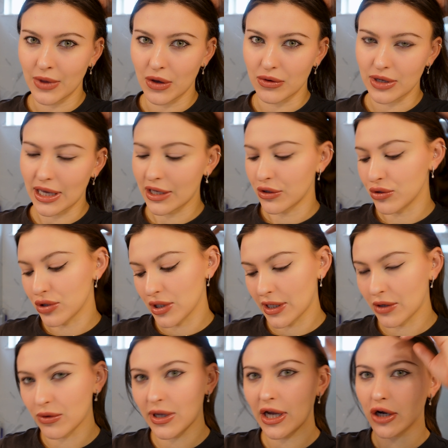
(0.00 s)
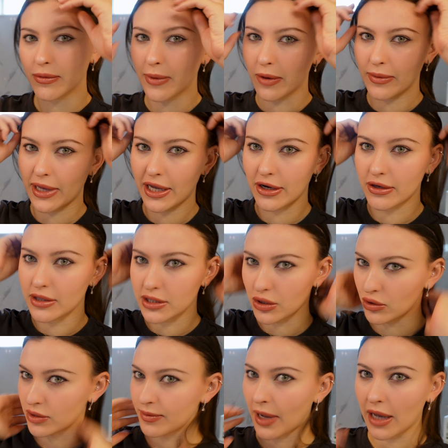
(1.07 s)
Okay, usually I don't care about my hair. It's
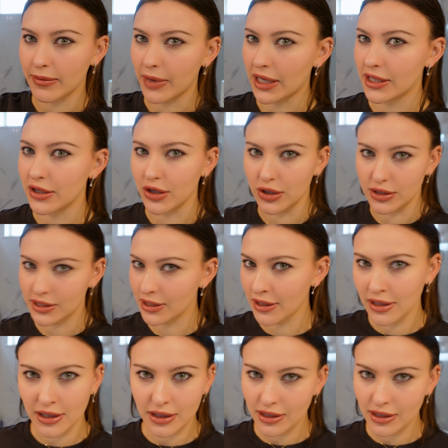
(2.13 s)
always behind my ears.